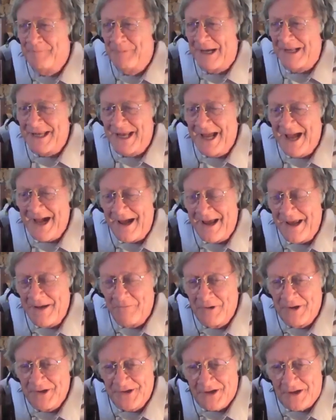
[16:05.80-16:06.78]
but yeah, it
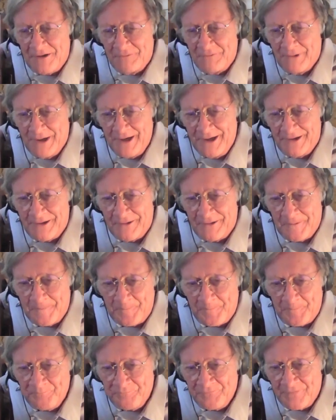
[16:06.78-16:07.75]
was a real
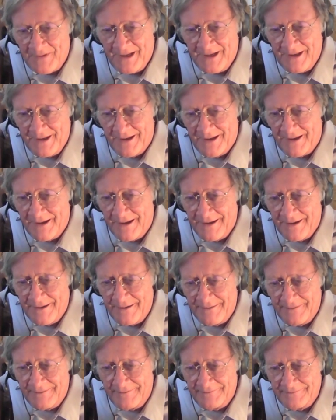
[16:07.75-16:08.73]

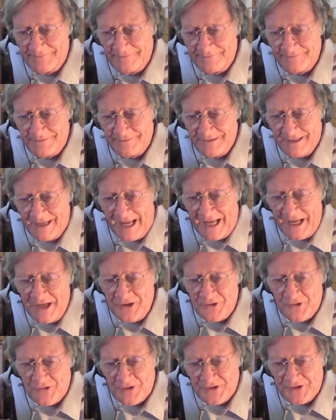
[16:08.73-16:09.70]
uh,
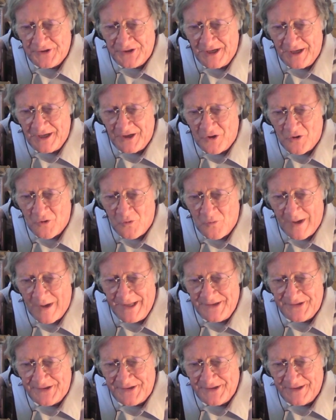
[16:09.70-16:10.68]
interesting
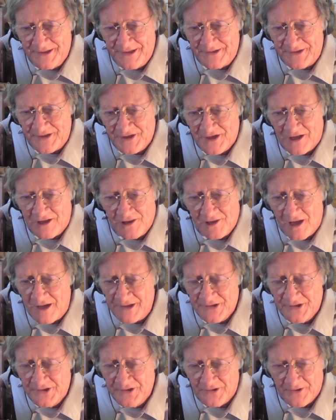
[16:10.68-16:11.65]
coincidence
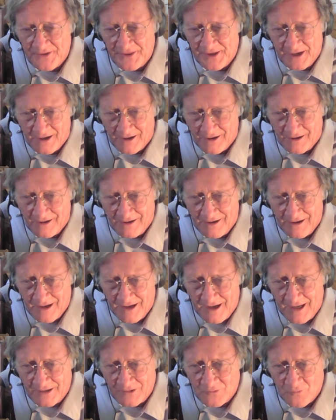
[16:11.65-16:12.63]
cluster there
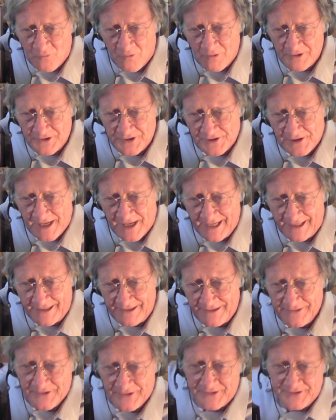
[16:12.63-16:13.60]
on Quartz
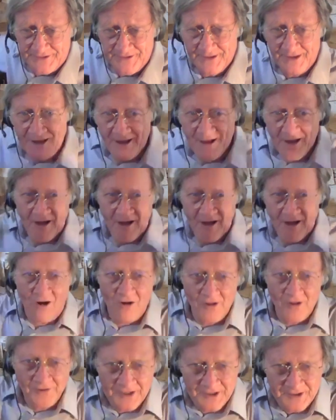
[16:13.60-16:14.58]
Lane. Just
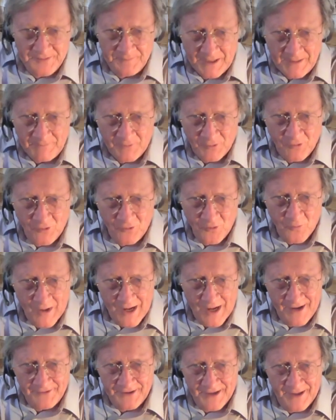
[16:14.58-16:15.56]
all these people who
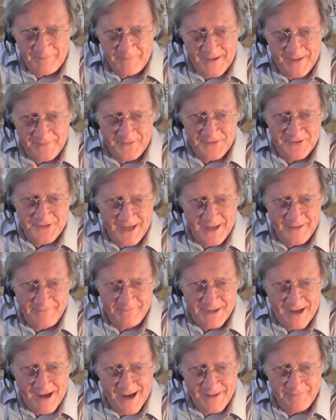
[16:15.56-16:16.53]
wound up at the
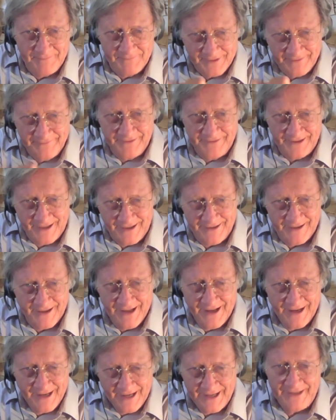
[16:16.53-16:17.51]
same time living
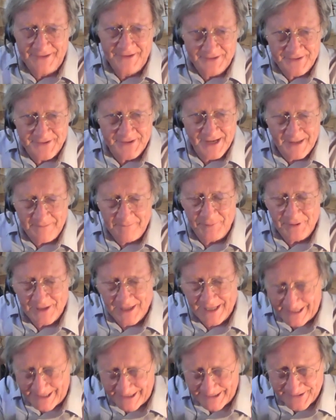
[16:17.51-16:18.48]
in the same
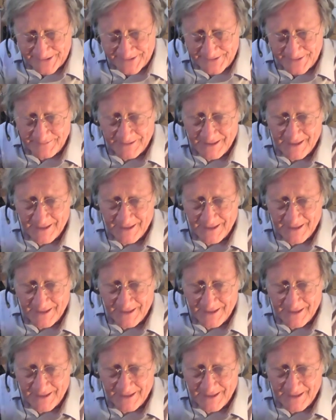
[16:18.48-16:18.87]
place.